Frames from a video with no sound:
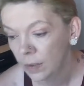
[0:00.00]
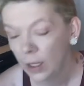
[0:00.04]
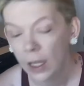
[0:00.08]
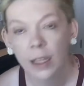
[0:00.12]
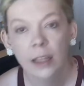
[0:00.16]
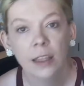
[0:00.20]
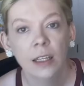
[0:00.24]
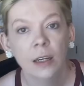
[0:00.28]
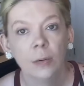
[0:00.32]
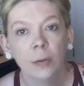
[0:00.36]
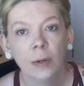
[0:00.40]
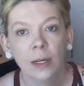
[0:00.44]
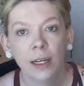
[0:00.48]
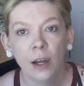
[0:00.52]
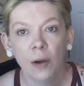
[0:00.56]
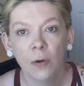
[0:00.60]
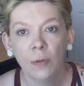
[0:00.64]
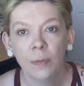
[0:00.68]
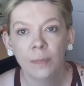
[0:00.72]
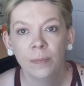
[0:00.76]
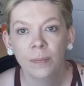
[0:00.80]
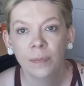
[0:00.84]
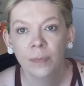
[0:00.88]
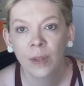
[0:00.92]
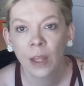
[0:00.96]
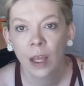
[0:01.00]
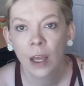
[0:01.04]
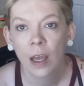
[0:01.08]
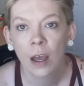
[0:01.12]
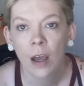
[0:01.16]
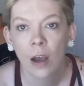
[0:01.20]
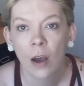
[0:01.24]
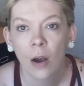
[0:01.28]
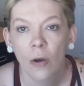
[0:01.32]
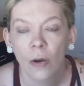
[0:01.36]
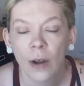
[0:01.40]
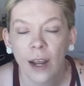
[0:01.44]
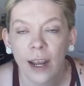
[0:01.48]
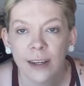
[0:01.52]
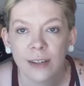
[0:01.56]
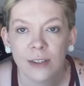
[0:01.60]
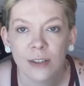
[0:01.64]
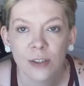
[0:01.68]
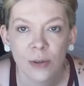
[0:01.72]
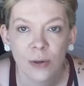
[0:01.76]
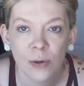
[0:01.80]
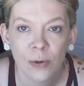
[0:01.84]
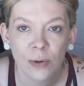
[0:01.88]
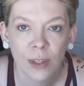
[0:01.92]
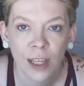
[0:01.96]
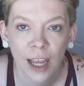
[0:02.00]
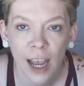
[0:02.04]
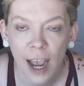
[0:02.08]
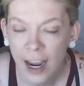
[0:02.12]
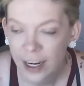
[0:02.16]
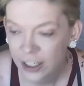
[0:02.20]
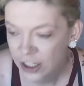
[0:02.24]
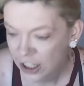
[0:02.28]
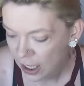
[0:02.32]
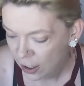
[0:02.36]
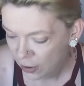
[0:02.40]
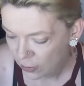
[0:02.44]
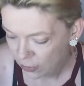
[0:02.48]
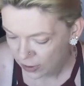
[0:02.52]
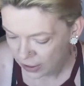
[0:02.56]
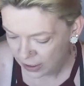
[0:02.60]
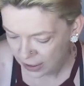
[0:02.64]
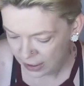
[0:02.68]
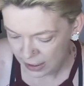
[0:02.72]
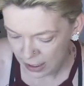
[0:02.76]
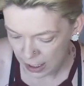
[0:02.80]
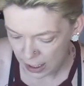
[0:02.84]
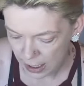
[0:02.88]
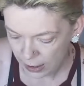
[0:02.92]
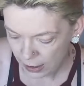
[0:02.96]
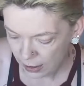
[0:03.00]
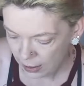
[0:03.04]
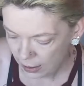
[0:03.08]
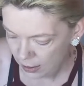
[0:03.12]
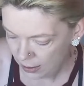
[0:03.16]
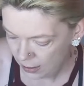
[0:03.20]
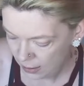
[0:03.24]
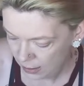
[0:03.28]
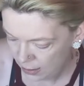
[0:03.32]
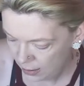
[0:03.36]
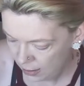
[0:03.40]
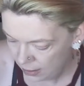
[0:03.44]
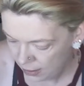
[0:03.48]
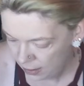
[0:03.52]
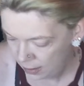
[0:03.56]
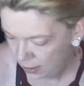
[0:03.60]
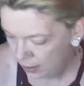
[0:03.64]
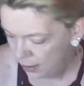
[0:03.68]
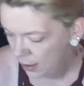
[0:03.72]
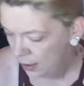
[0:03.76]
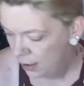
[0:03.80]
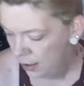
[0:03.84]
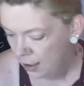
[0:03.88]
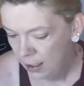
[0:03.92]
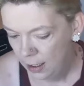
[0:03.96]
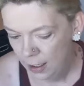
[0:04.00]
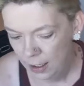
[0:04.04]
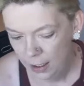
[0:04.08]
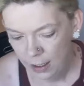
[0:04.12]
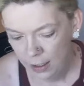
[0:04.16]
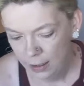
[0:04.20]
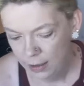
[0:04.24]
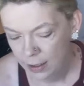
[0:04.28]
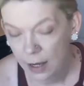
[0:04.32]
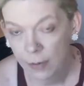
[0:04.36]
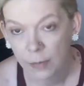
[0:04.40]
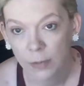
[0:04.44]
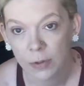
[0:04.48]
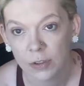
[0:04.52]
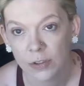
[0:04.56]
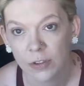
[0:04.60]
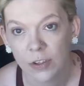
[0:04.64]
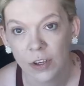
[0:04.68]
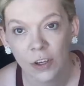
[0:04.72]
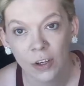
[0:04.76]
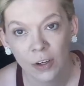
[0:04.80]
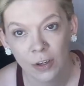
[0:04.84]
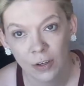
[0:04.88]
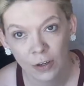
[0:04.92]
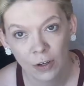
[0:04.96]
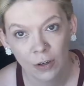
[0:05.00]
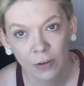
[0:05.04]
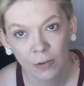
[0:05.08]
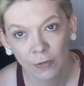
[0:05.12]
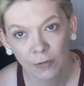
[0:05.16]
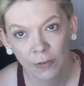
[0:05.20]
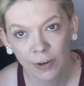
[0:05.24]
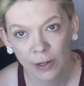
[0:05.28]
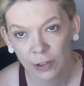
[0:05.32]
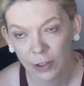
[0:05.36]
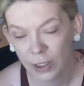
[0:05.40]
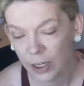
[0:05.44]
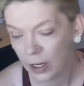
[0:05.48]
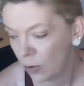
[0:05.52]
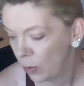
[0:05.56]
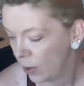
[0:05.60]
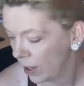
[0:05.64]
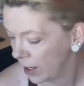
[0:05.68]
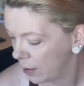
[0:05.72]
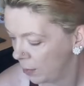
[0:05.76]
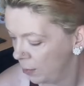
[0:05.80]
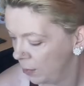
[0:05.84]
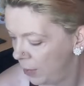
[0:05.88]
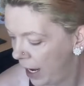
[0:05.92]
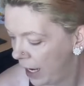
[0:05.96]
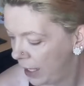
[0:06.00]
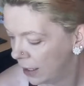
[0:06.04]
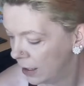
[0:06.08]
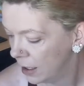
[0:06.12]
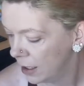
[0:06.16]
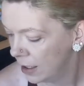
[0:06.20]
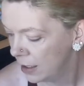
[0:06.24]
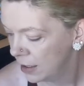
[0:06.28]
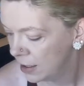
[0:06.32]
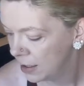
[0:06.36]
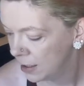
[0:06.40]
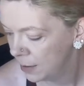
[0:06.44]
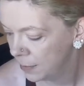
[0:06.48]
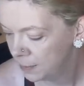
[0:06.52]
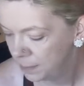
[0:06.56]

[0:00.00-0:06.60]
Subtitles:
And there we go. Okay, so the eyeshadow is done. That was fairly quick and painless.